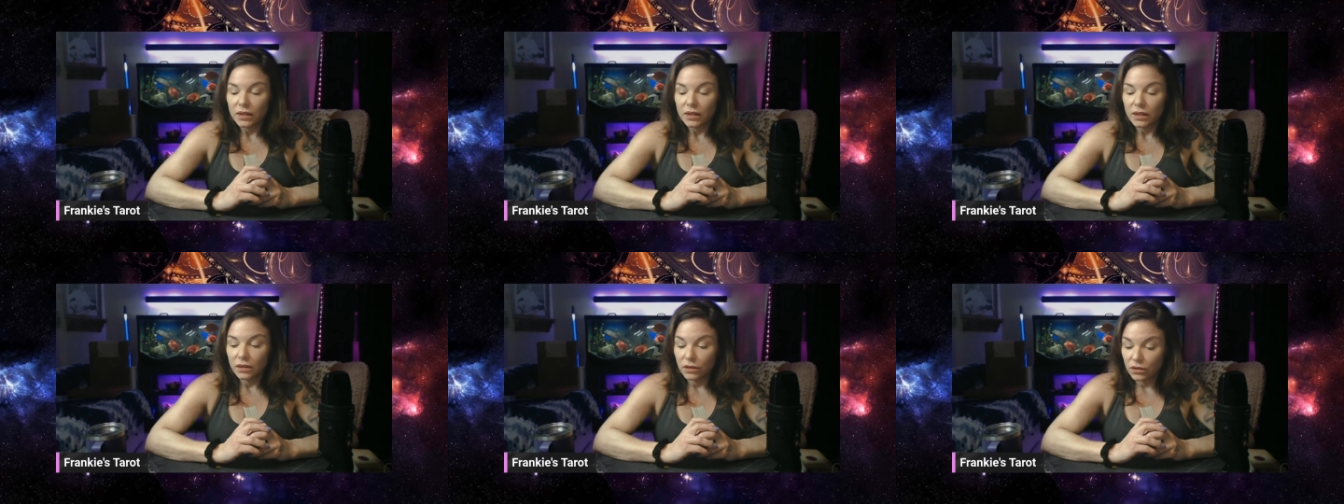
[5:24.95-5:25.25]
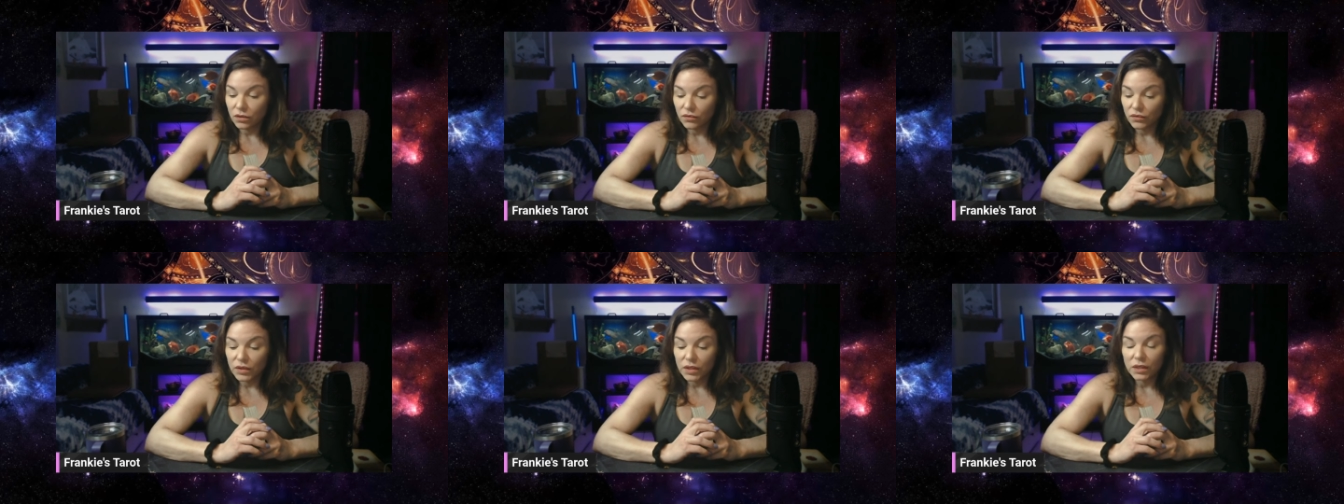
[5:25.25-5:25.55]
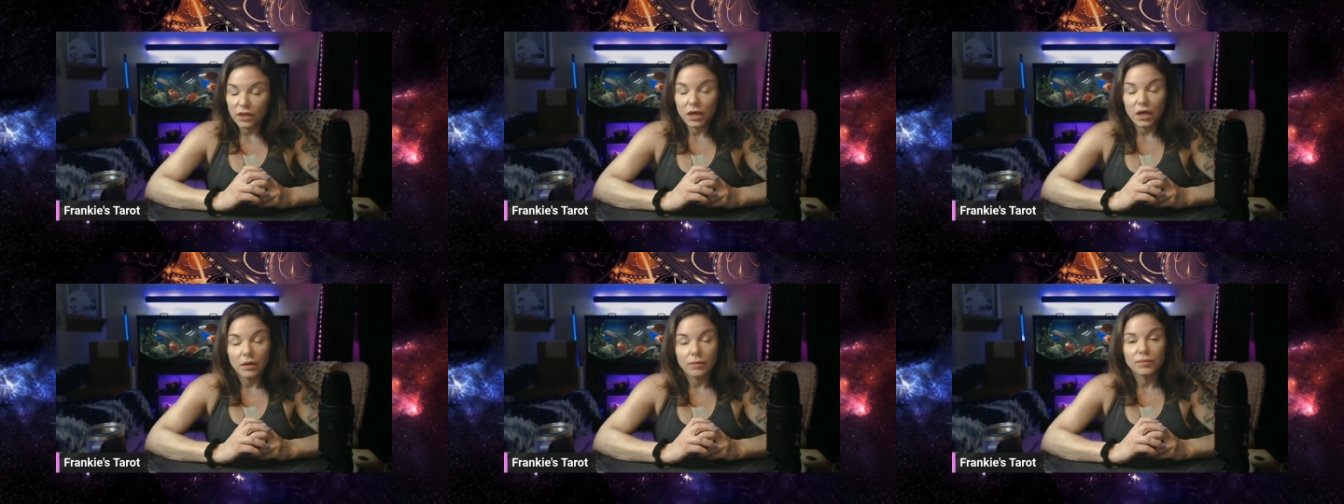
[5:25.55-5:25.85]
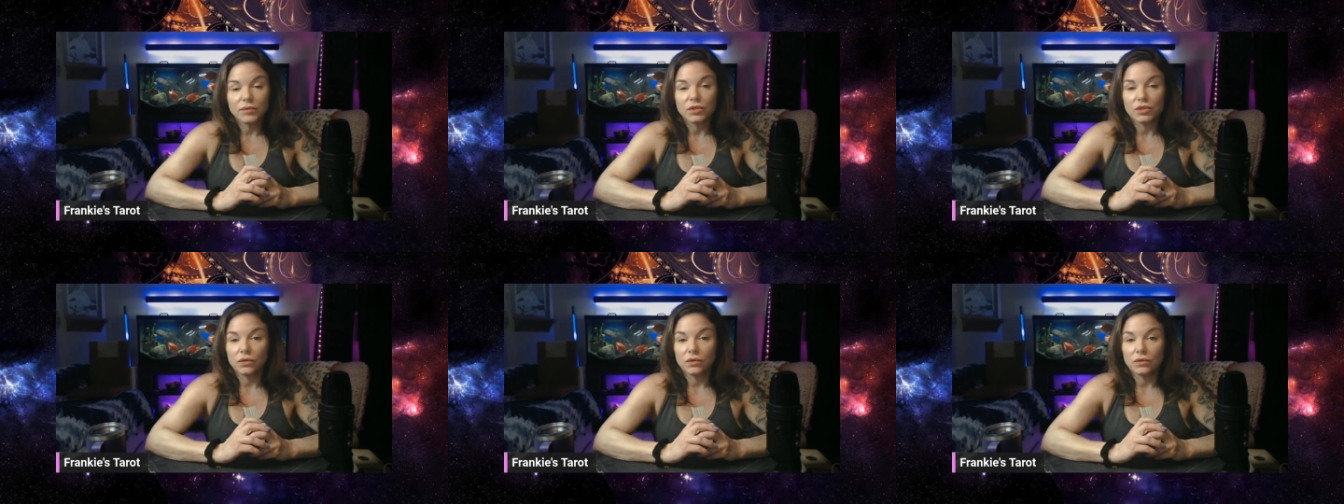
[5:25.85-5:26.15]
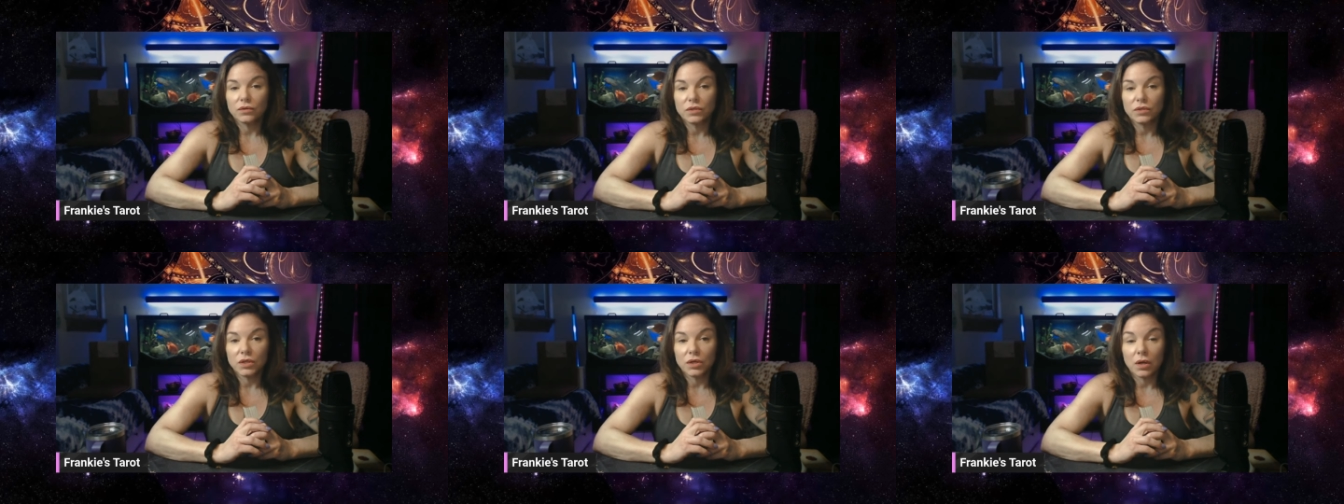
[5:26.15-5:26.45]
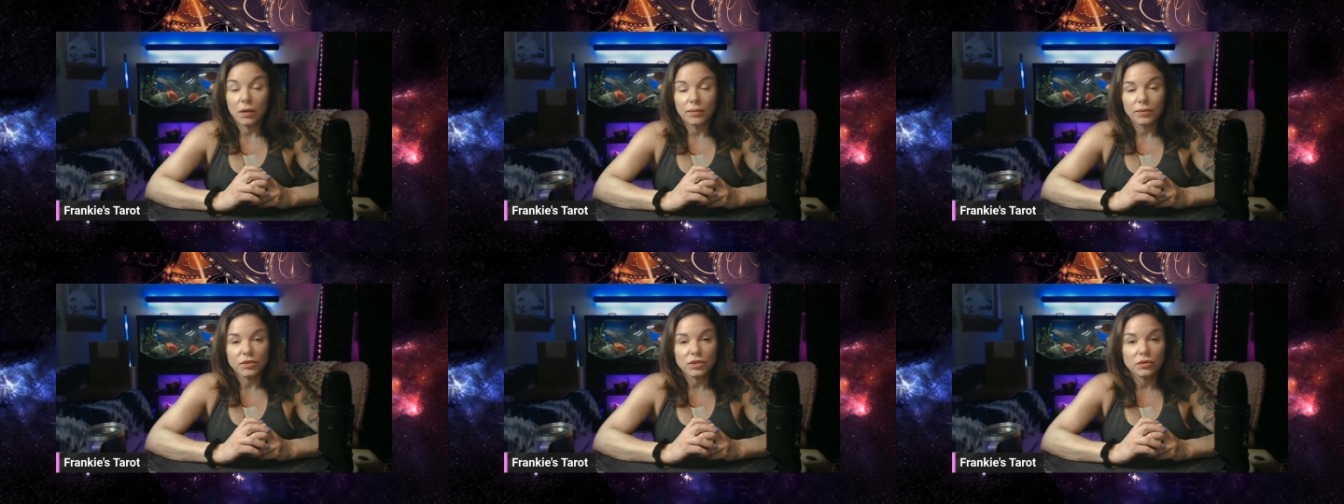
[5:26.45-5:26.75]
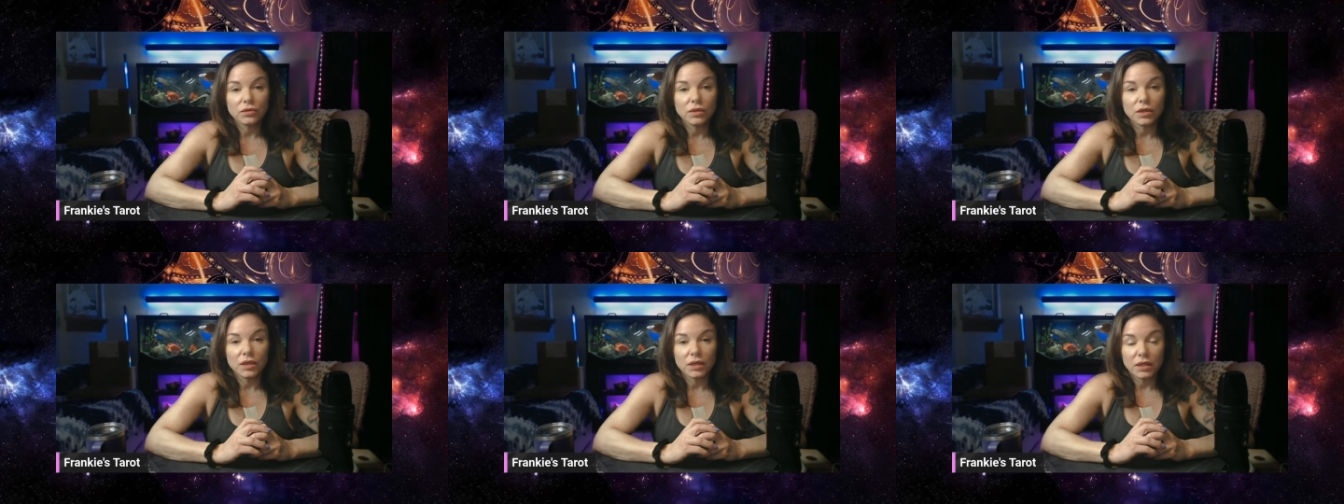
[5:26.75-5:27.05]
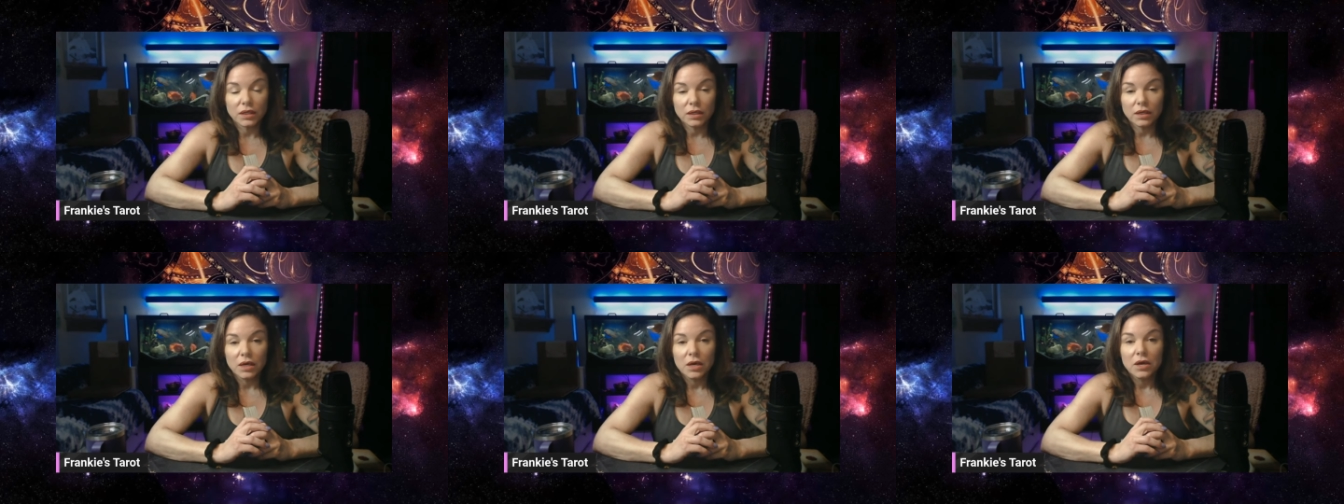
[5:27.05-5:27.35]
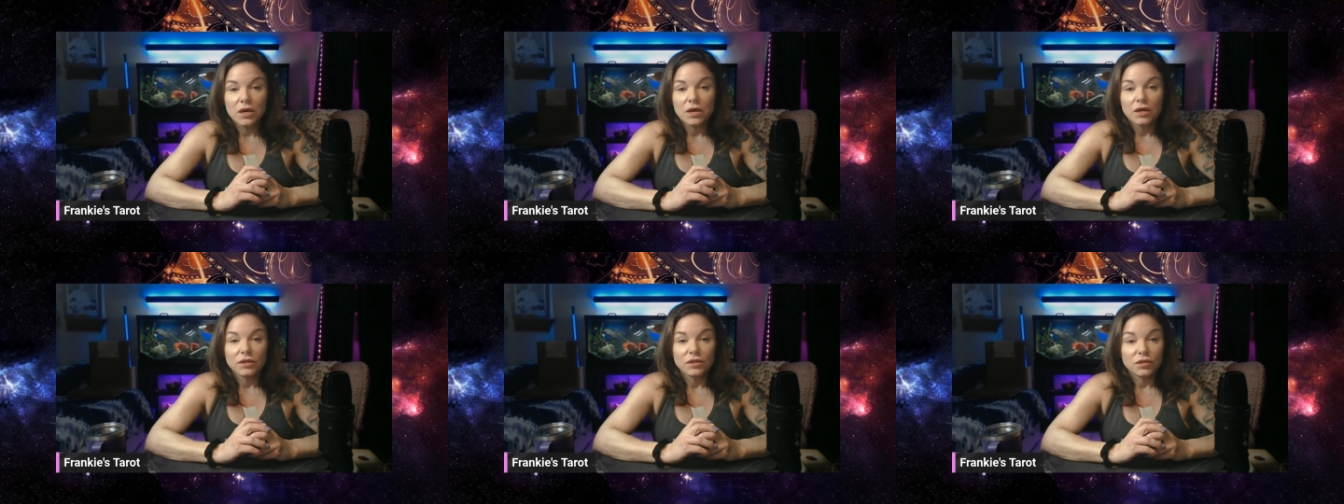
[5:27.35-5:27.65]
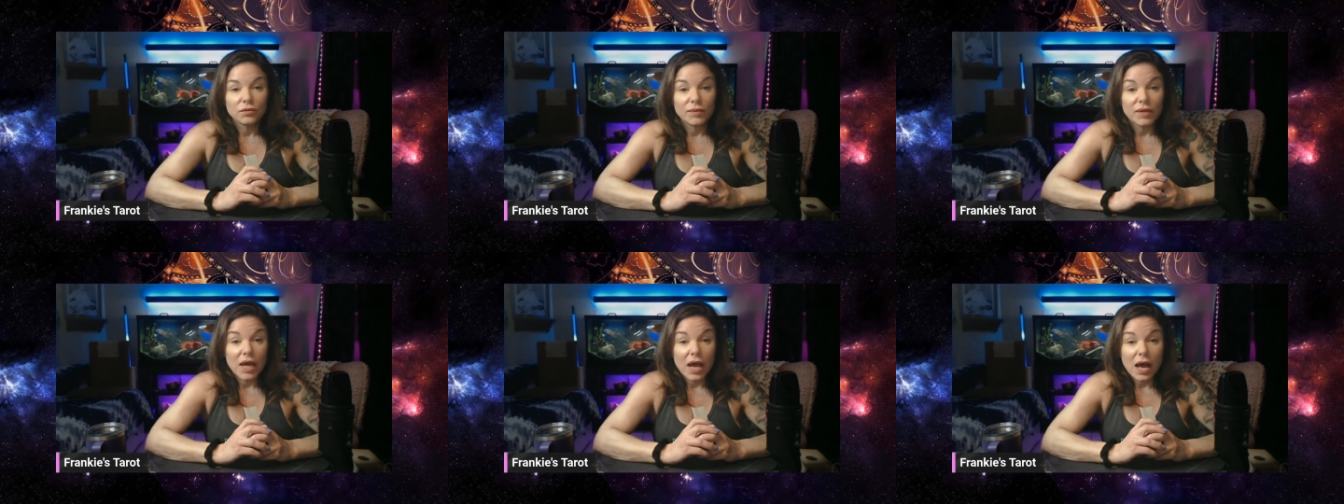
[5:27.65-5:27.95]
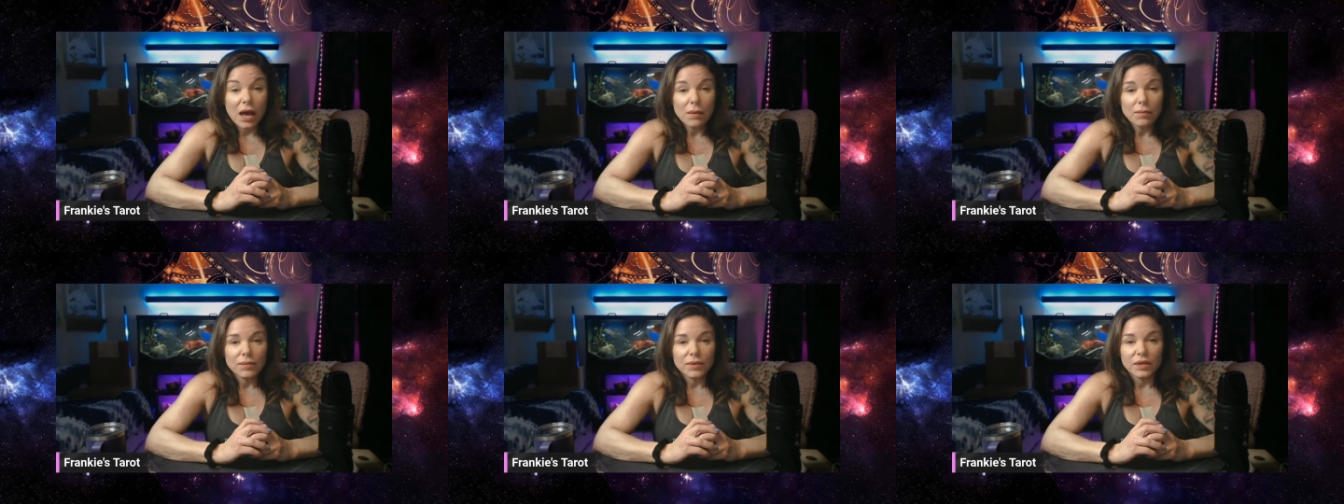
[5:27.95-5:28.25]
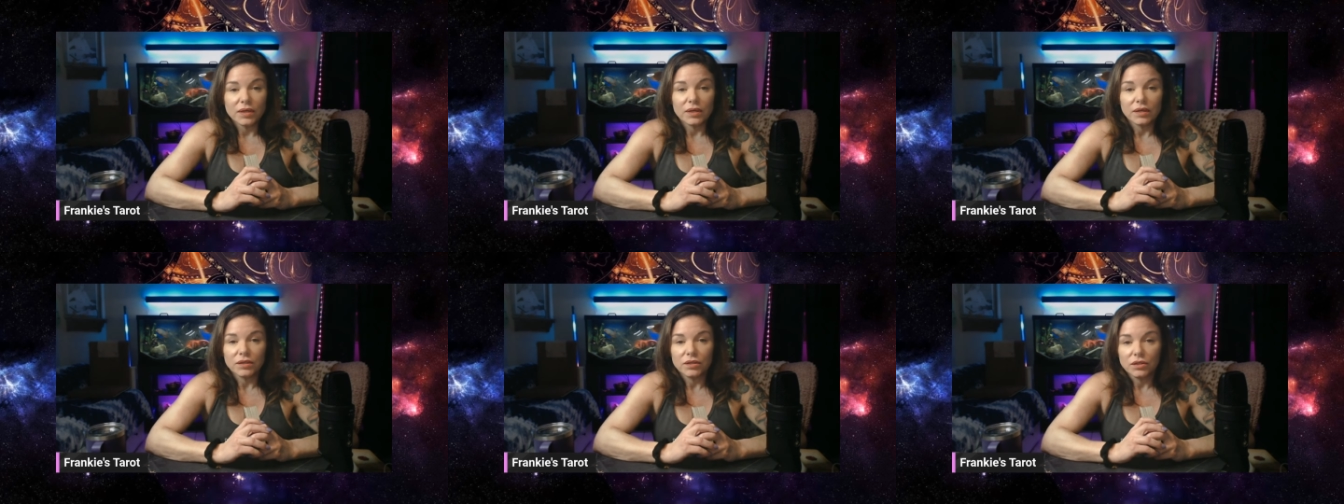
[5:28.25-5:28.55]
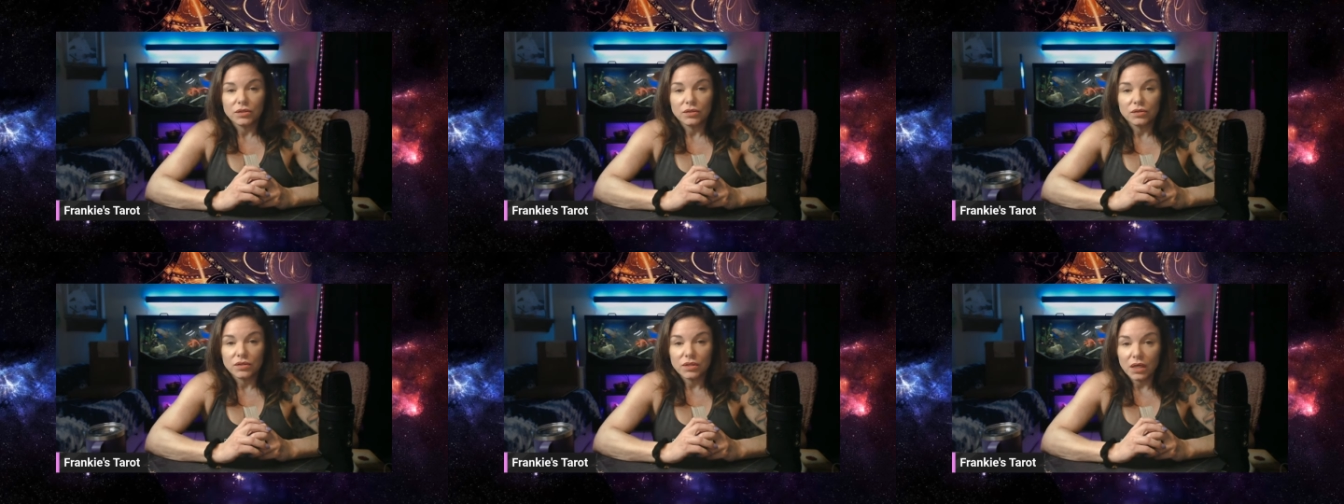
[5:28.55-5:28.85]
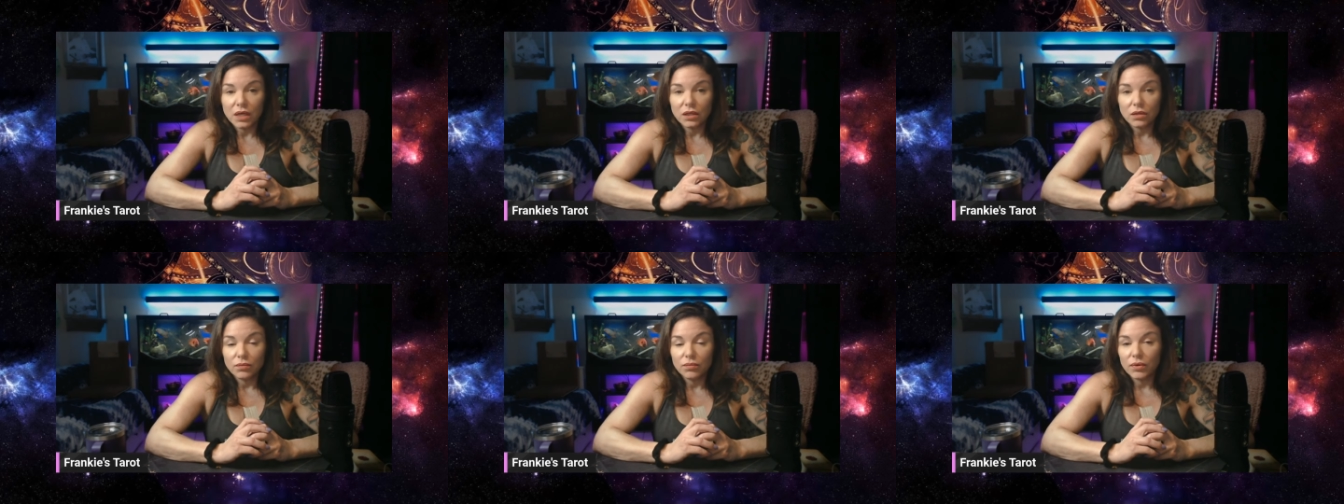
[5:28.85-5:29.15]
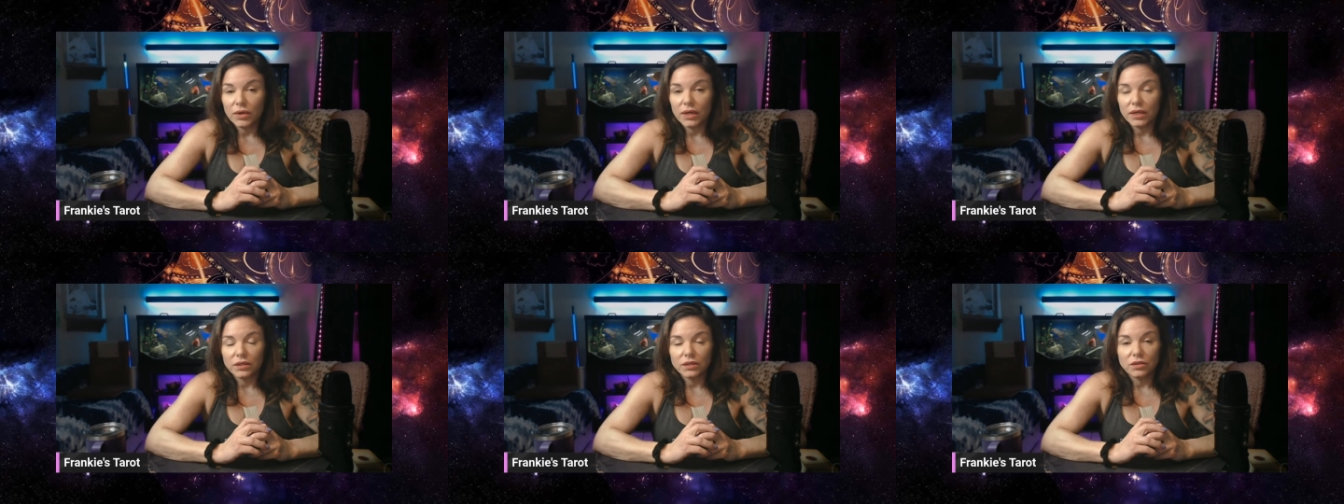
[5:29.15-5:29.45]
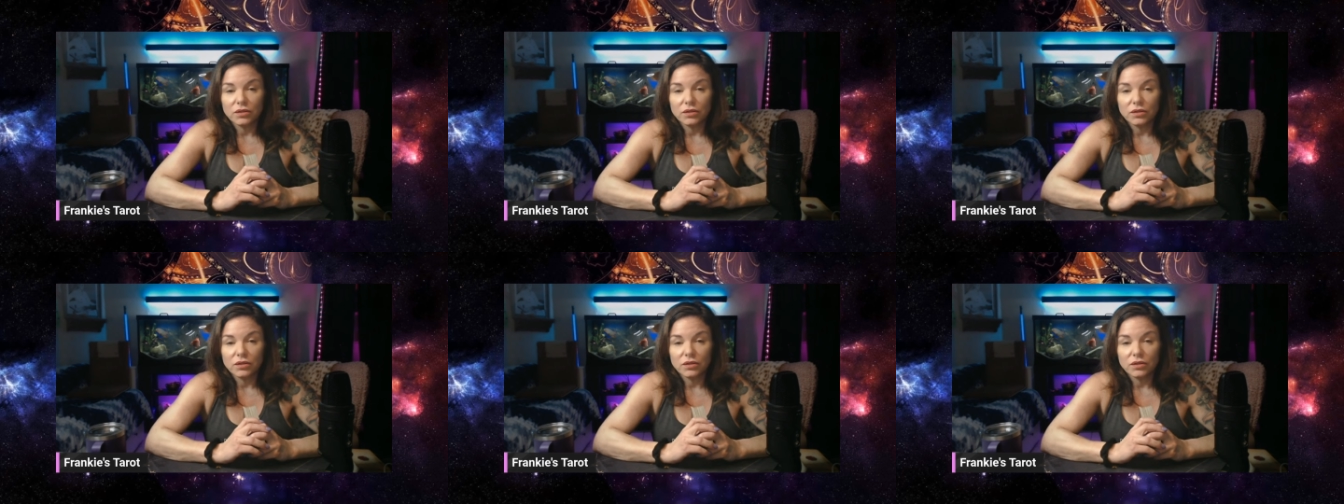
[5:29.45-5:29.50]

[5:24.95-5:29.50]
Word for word: And the Three of Cups shows an opportunity to be happy, to celebrate,